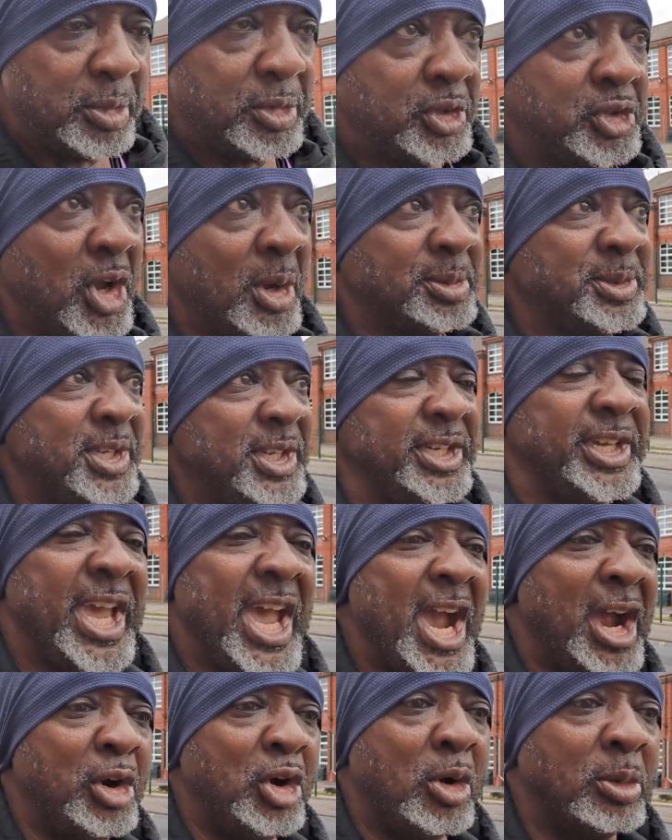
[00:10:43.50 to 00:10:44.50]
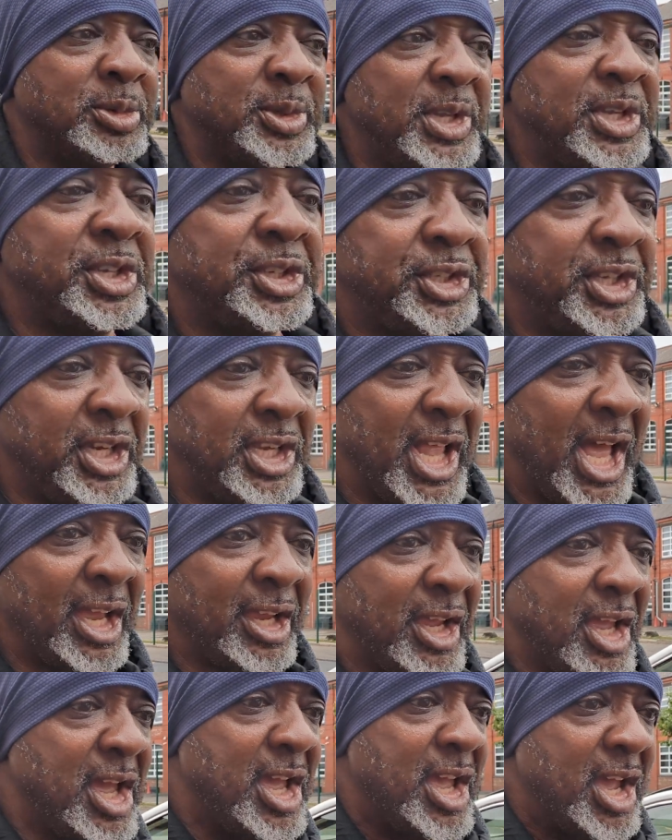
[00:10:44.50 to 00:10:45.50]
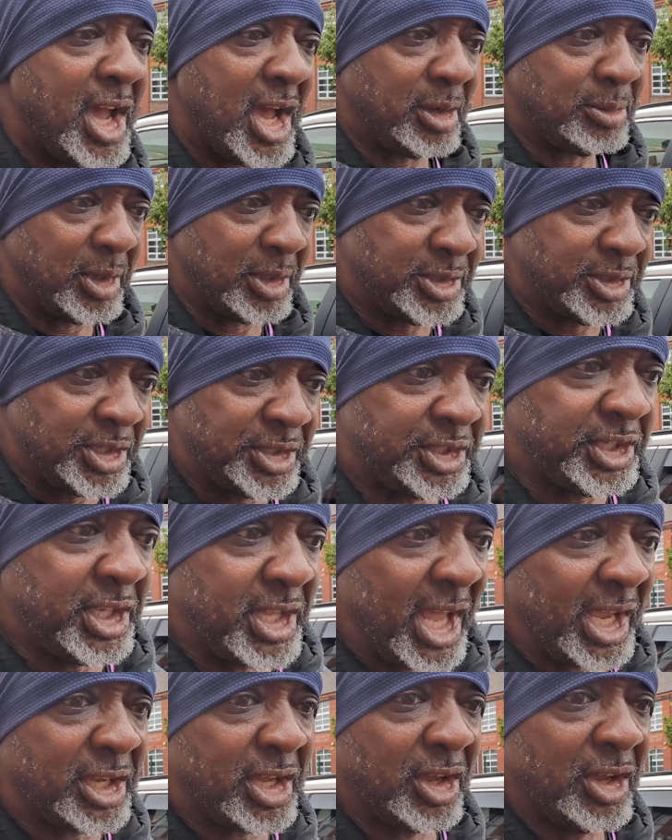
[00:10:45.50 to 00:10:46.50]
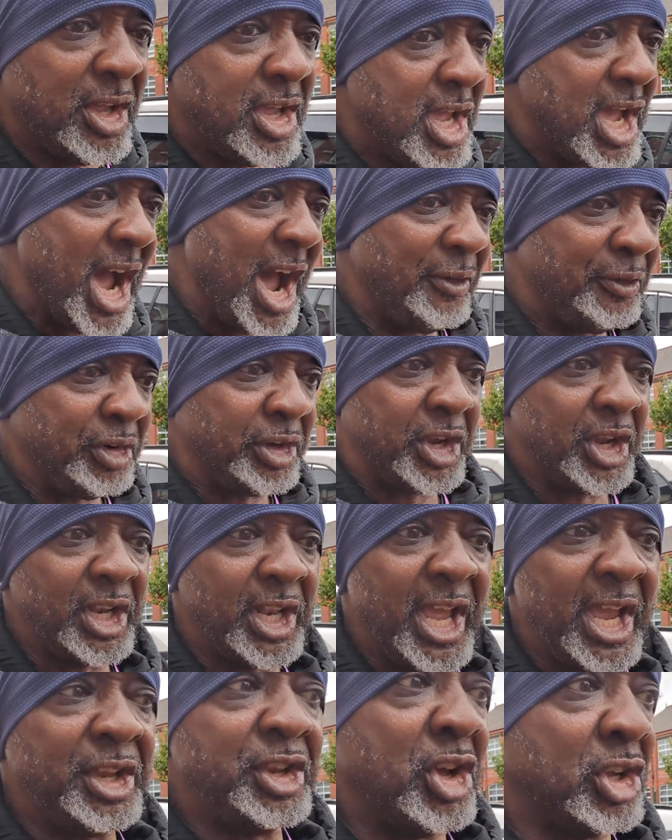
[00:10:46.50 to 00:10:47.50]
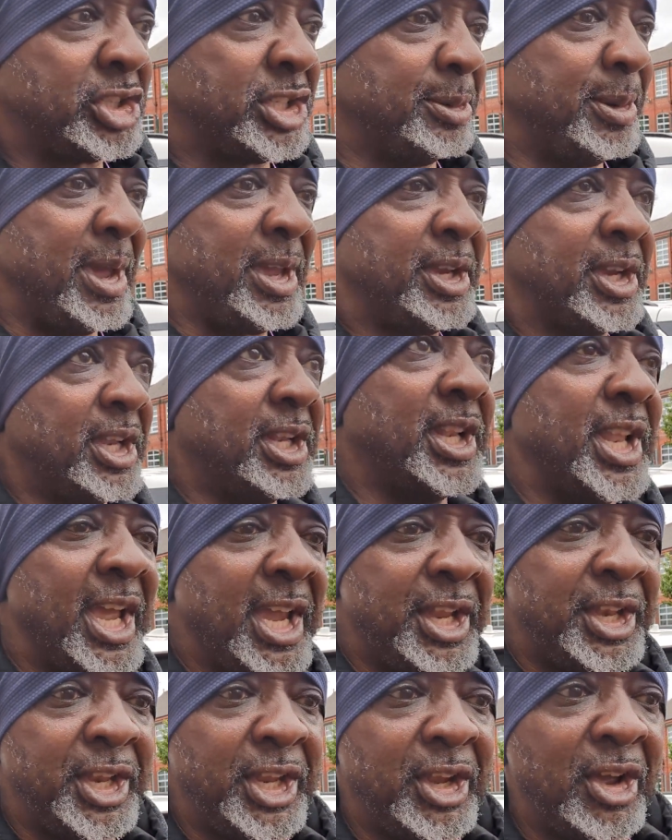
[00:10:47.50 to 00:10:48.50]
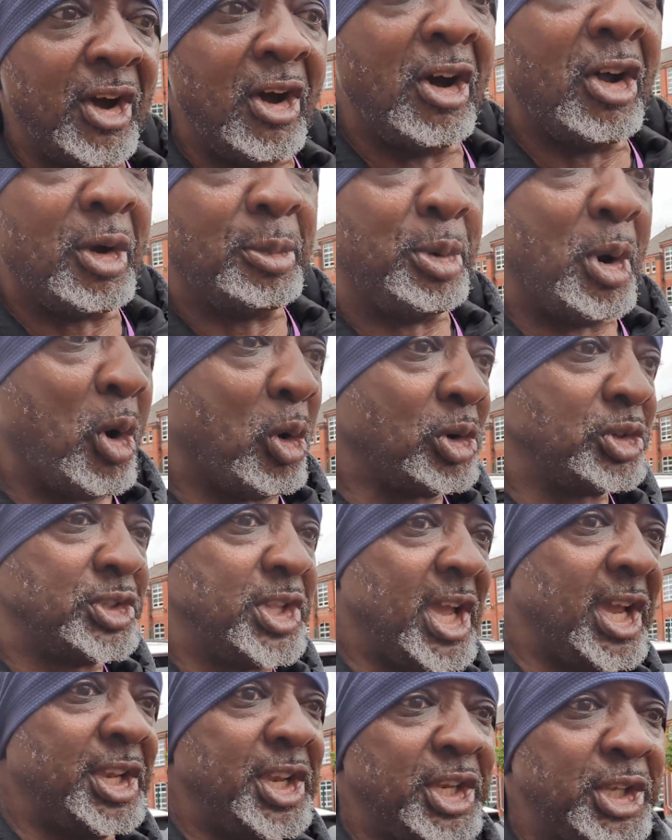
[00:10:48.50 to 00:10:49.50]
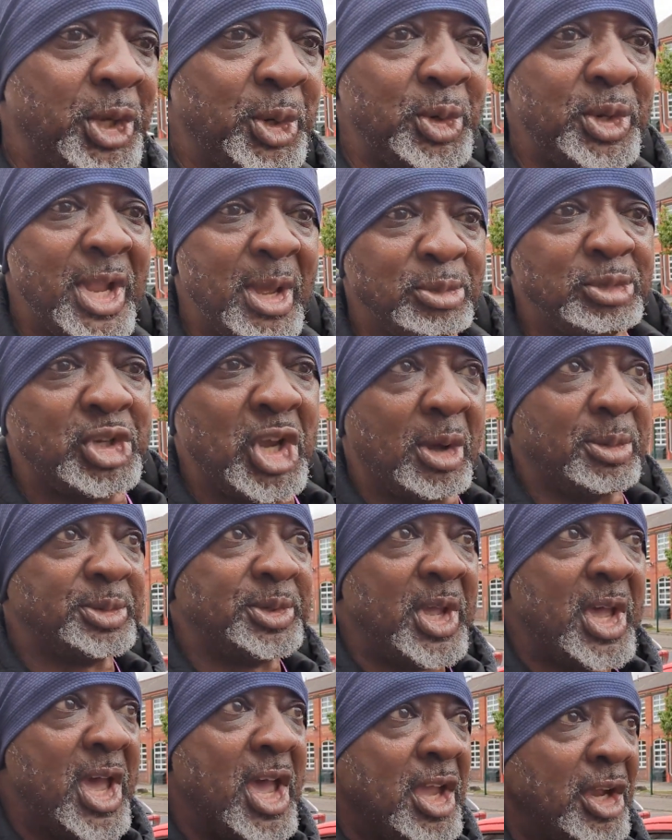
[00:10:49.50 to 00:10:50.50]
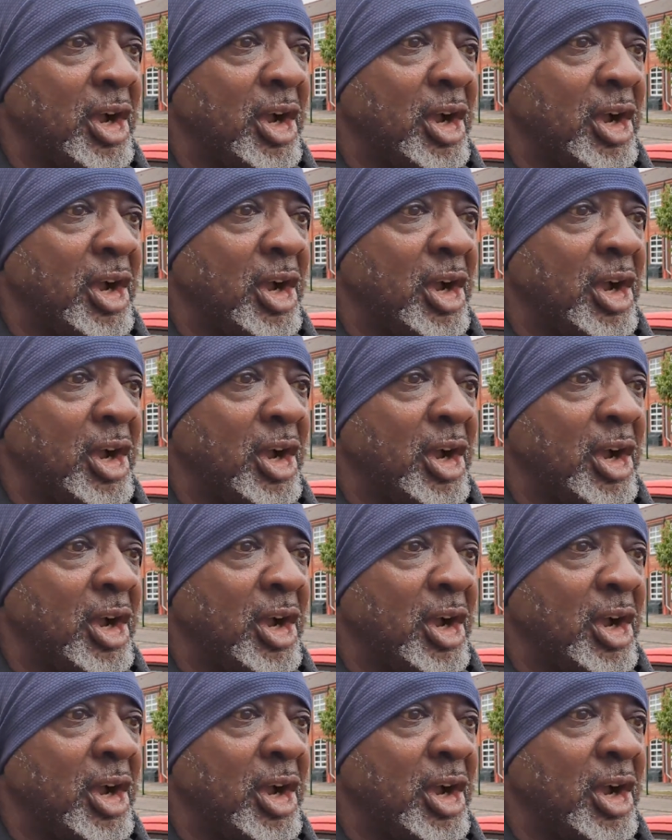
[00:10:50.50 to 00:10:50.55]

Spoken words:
The jobs in care homes that you see, like if you see like a African lady or Jamaican lady or a Polish lady doing them jobs,